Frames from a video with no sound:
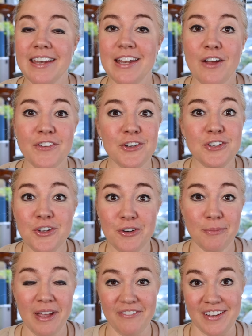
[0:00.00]
Now if you're new to
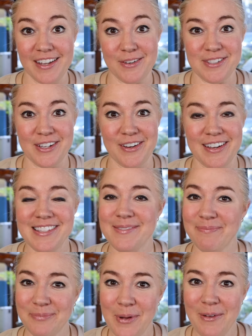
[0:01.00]
my video series,
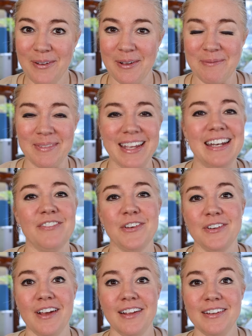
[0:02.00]
welcome. And if you're
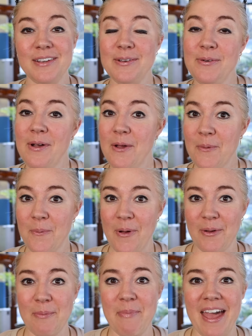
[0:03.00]
not new,
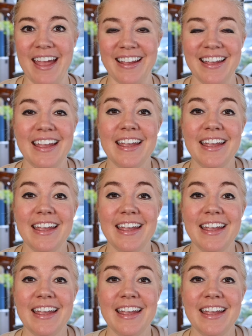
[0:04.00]
welcome back.